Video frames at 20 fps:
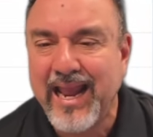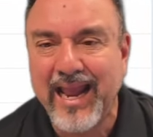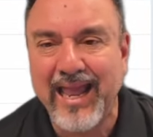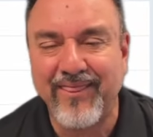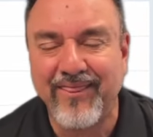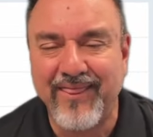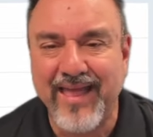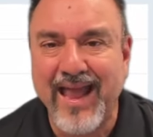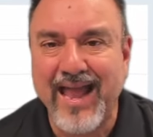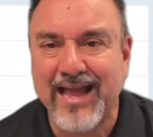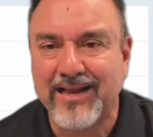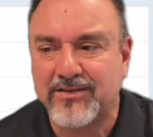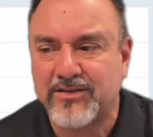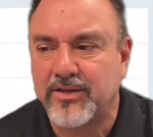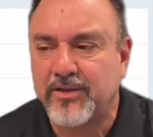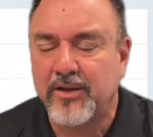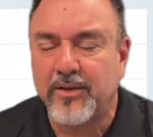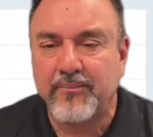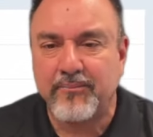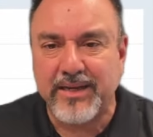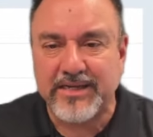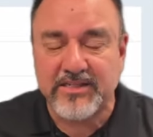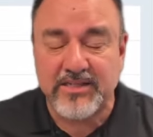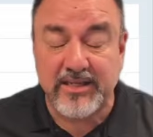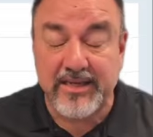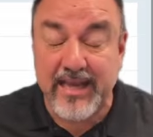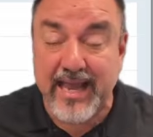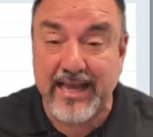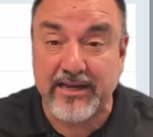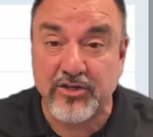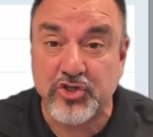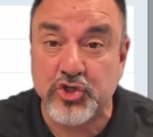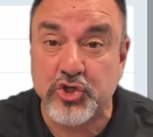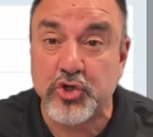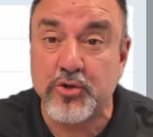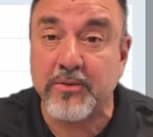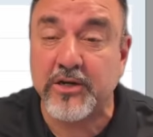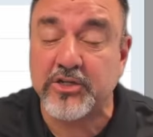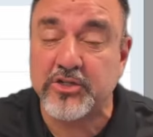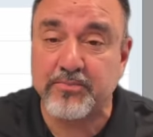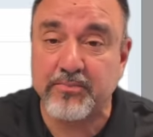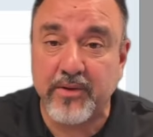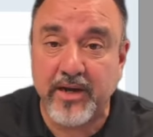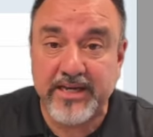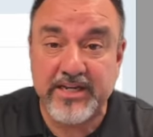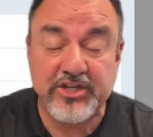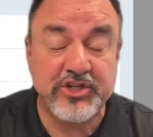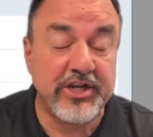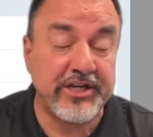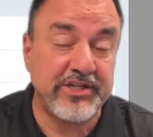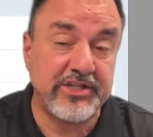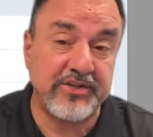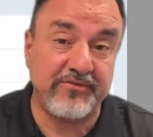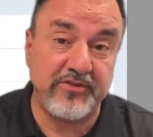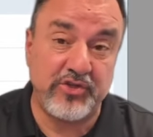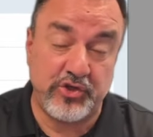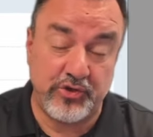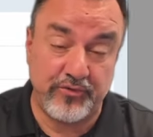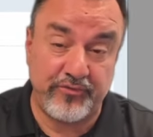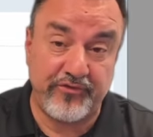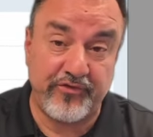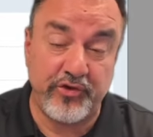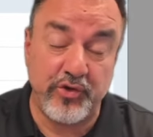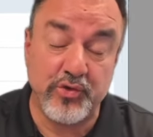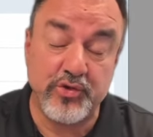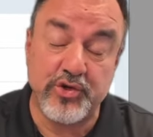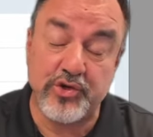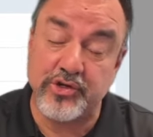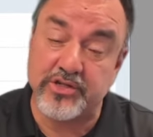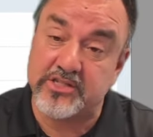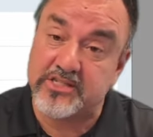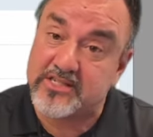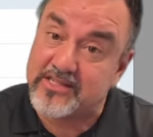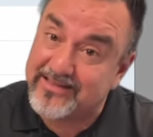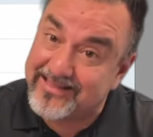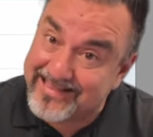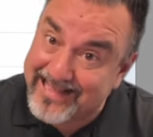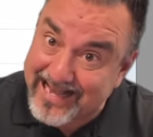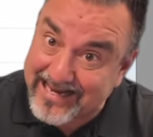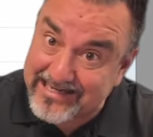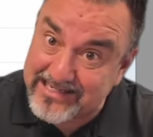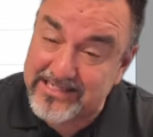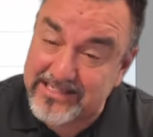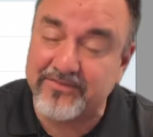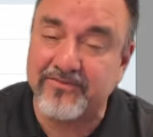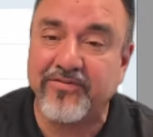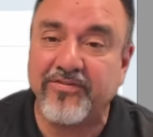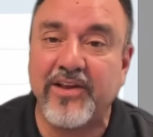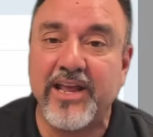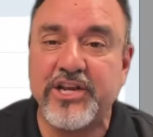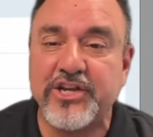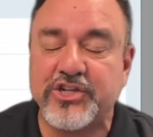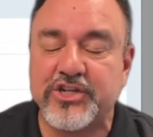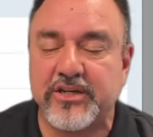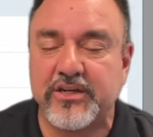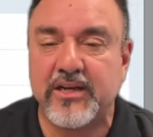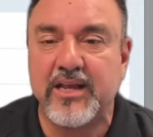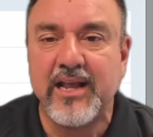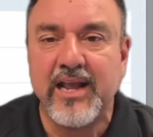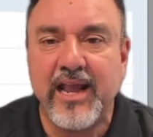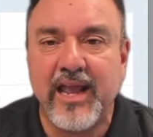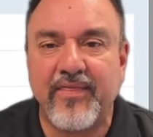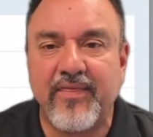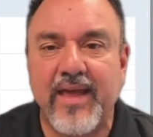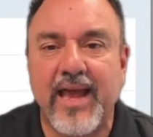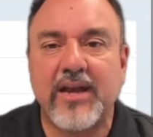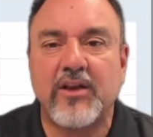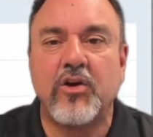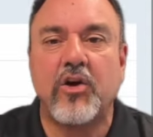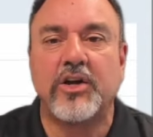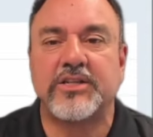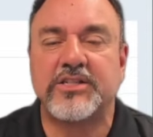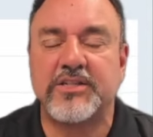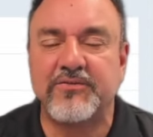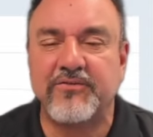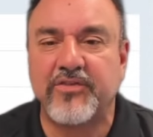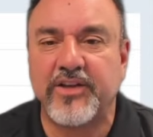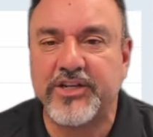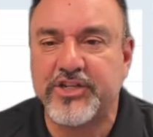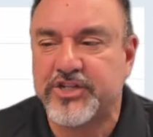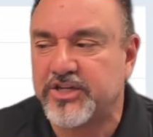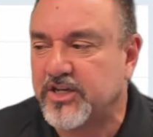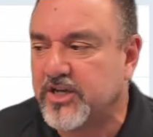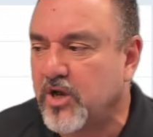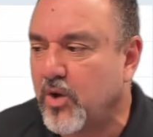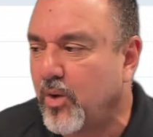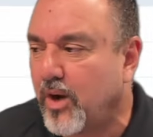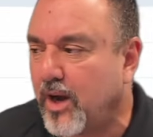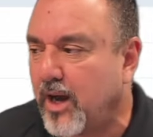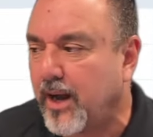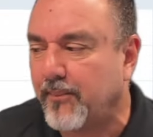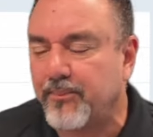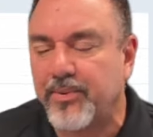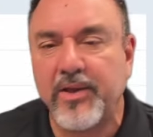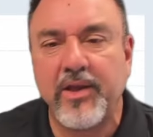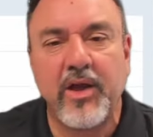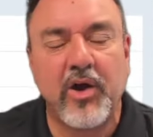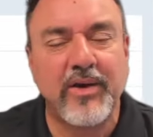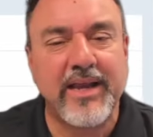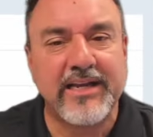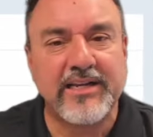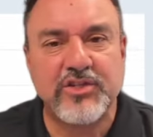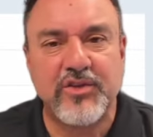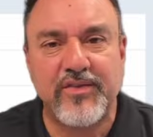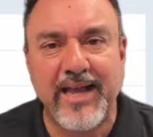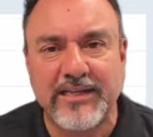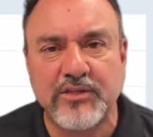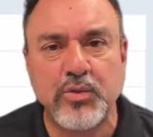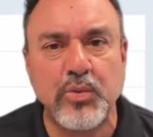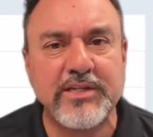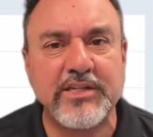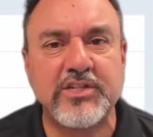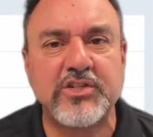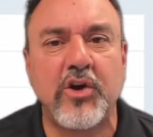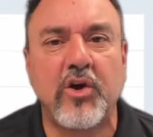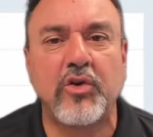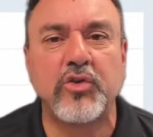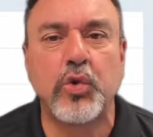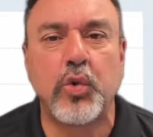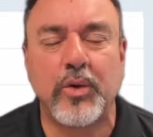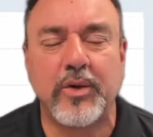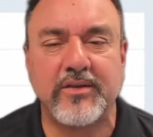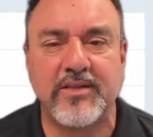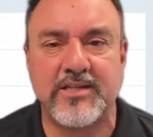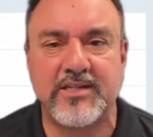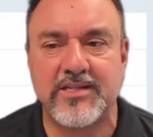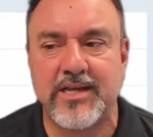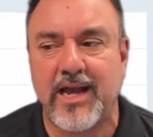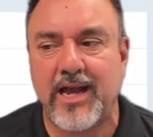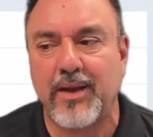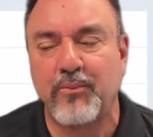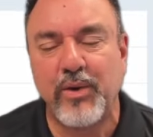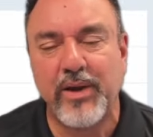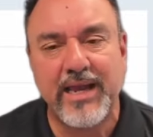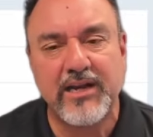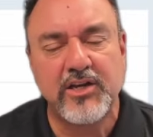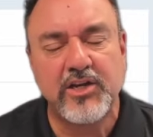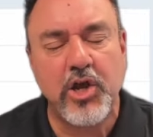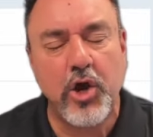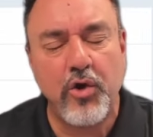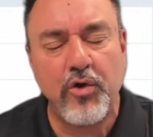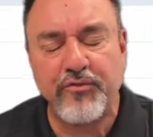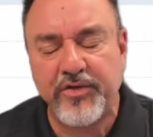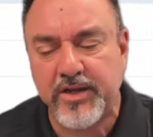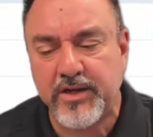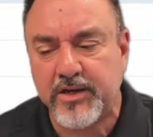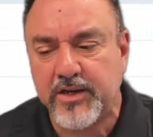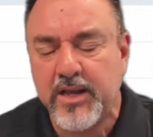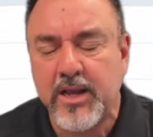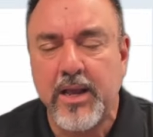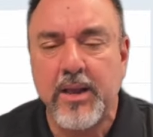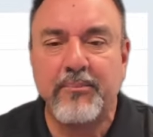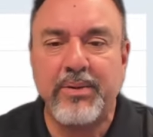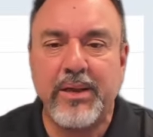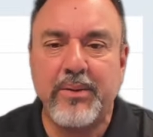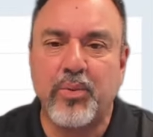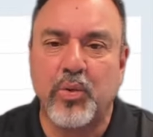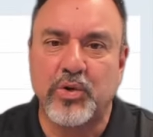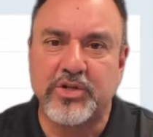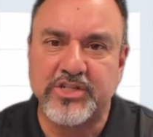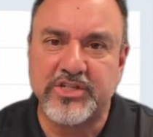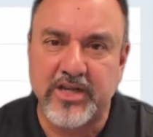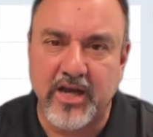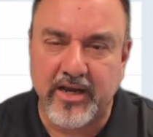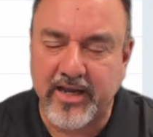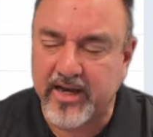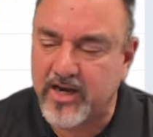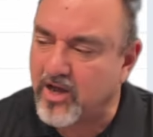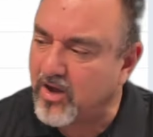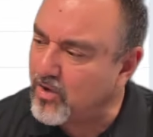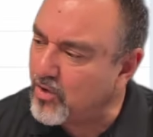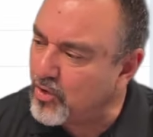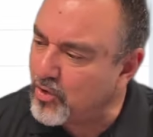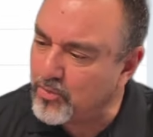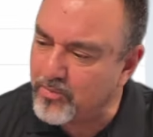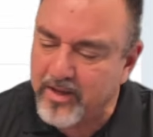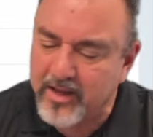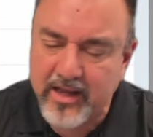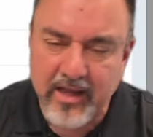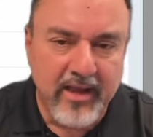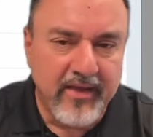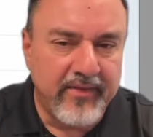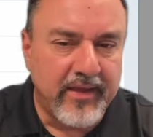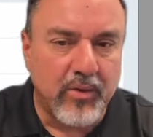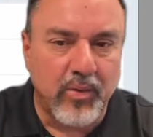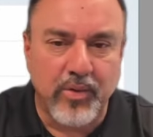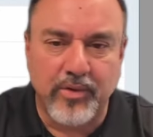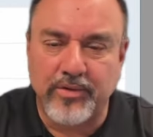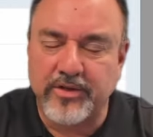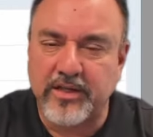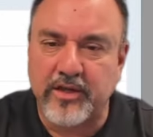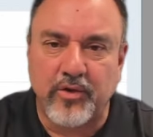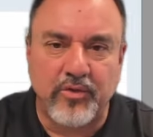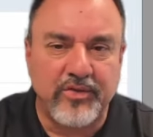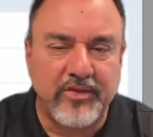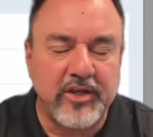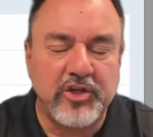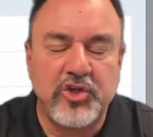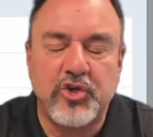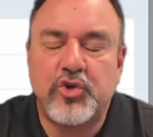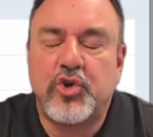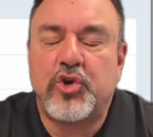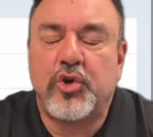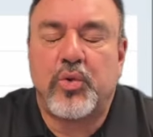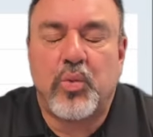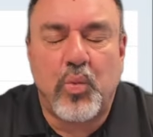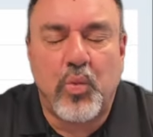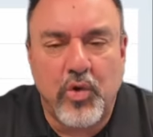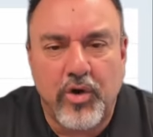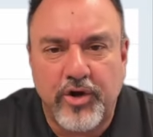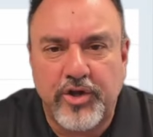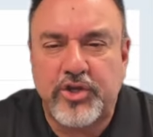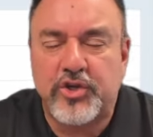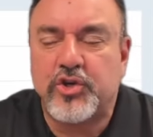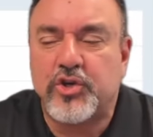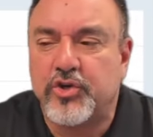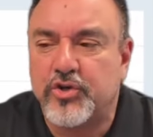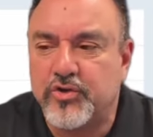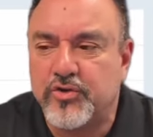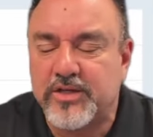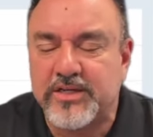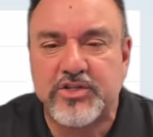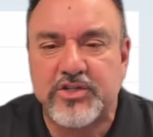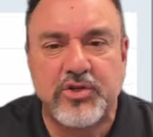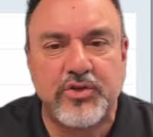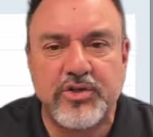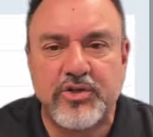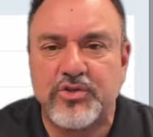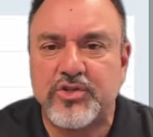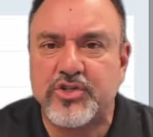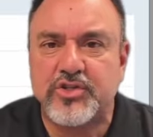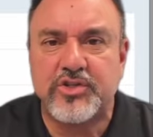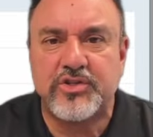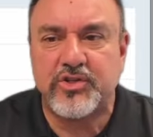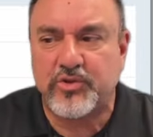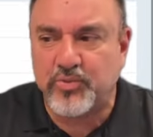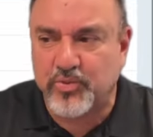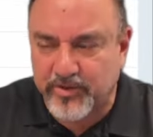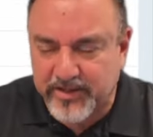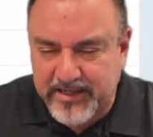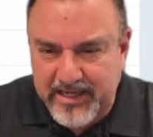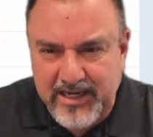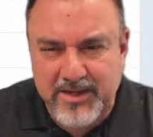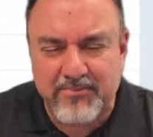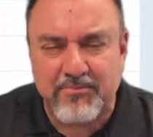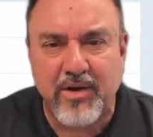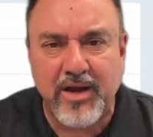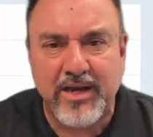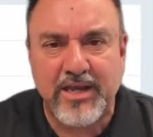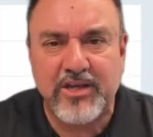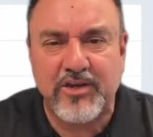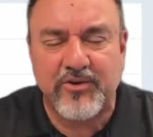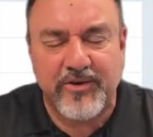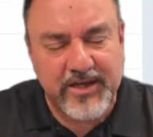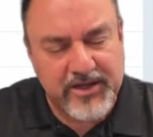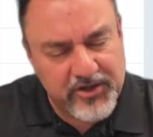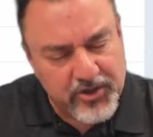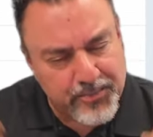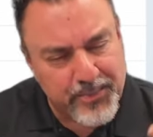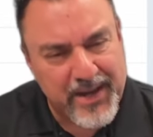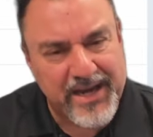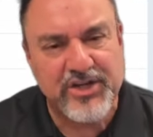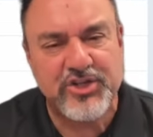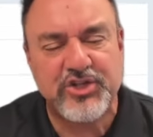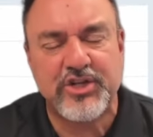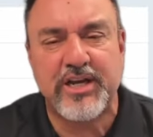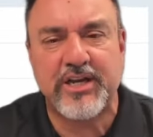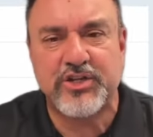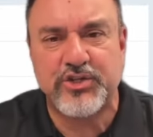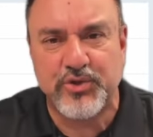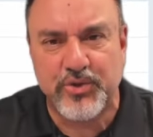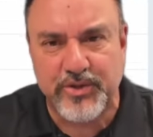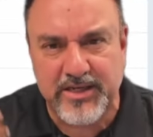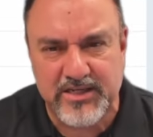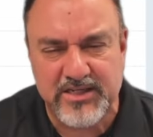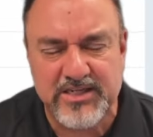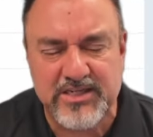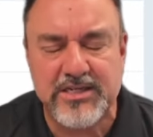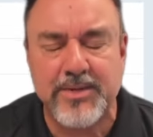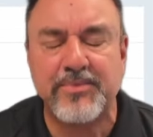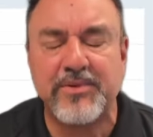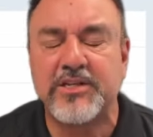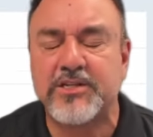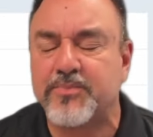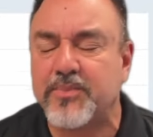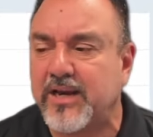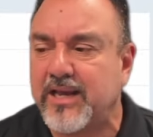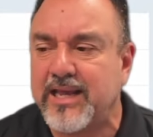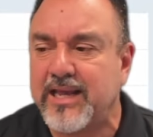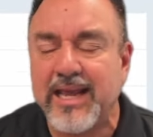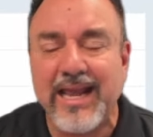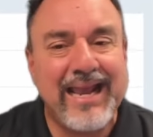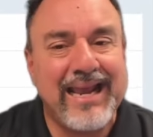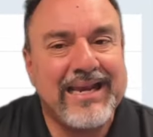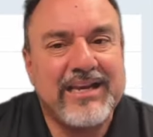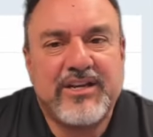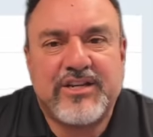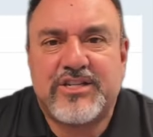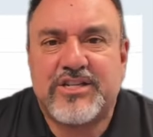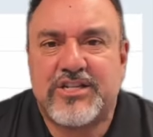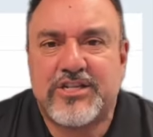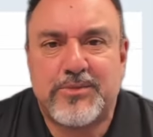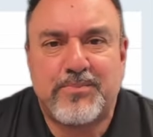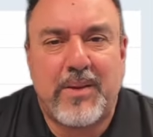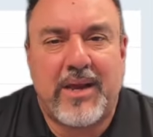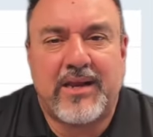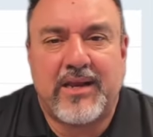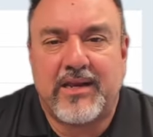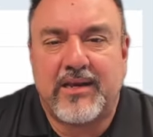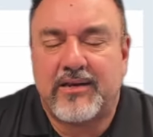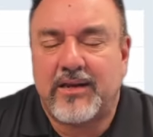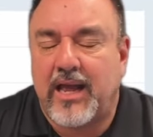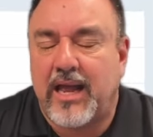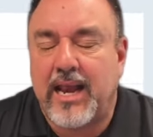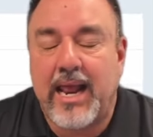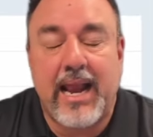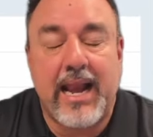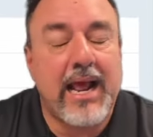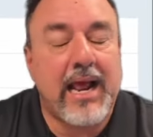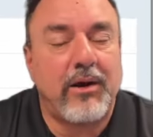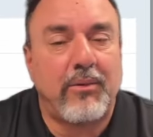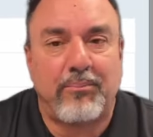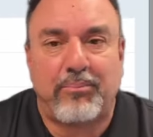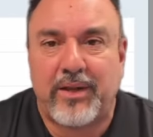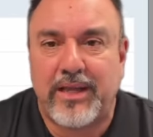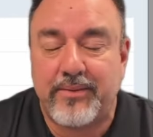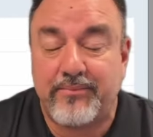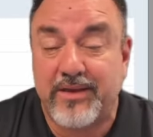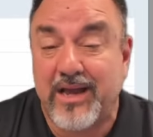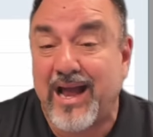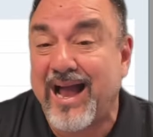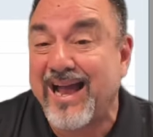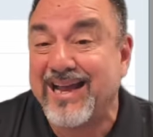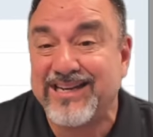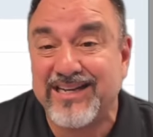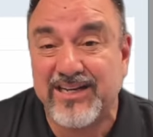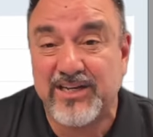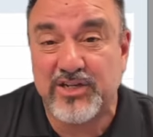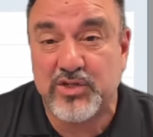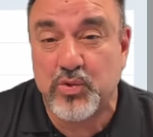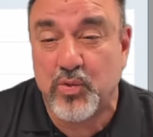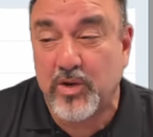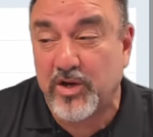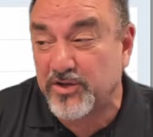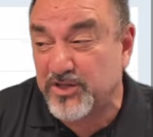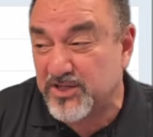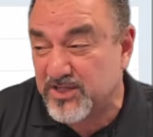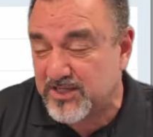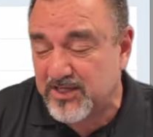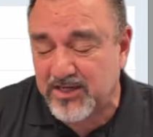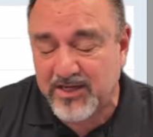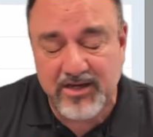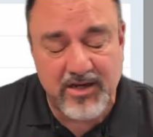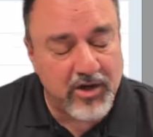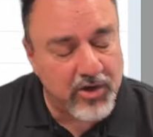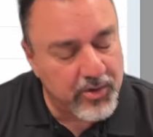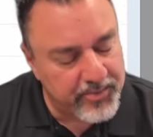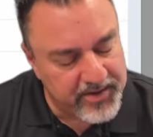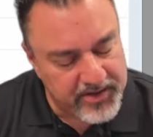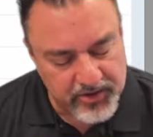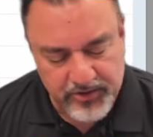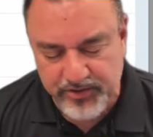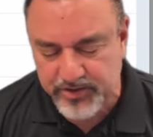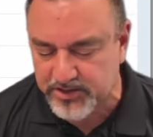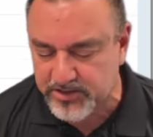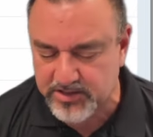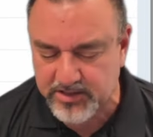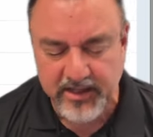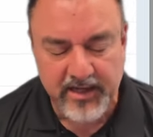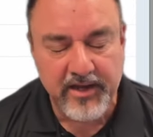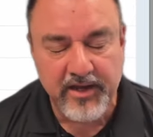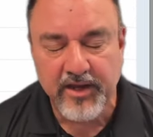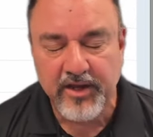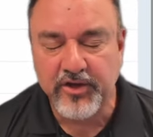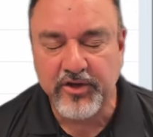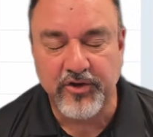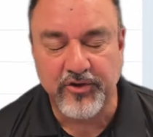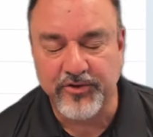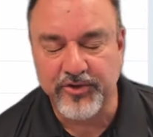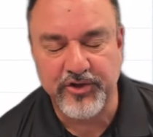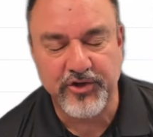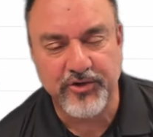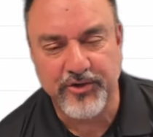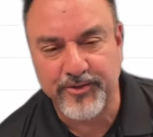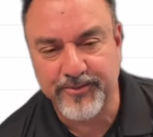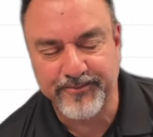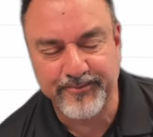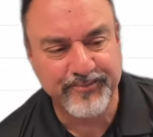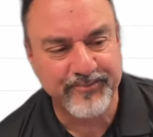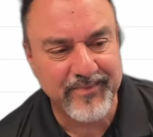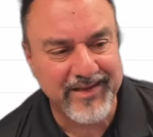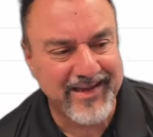And that basically had too much money chasing too few goods. That is inflation. And that caused inflation to go up. Okay, so that's what we saw during this time. We had COVID. COVID, people were stuck at home. They were, you know, you couldn't work, you couldn't do this. So you just, you were getting money, you're getting your paychecks, you're getting stimulus money, and you just spent it. And I don't blame you. I did as well. You sit at home and you're just, you're, you're,